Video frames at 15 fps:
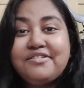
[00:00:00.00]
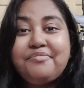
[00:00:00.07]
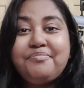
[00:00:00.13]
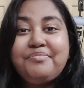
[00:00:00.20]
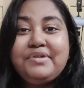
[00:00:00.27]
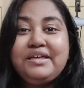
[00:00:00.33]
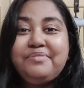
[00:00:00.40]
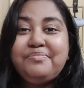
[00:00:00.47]

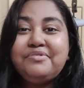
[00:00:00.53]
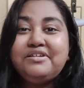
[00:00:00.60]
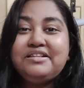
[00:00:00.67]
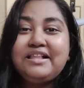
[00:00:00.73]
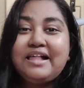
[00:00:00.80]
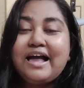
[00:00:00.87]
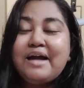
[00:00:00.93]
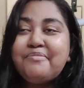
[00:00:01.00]
some
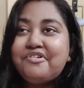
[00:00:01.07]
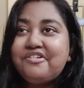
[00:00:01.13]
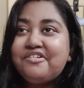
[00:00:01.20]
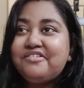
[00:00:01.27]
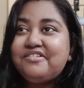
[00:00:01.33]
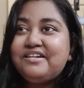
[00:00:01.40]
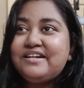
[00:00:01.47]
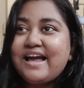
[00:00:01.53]
people. I'm
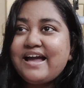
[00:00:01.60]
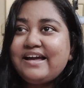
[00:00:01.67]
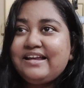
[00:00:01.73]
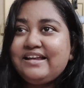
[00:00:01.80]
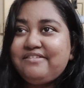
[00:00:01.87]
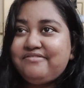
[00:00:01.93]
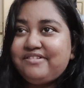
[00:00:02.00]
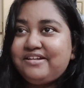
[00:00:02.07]
not gonna
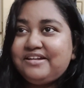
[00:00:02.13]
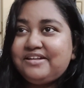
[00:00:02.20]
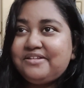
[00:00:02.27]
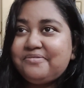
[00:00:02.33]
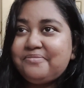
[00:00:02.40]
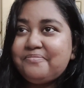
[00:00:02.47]
tag anyone.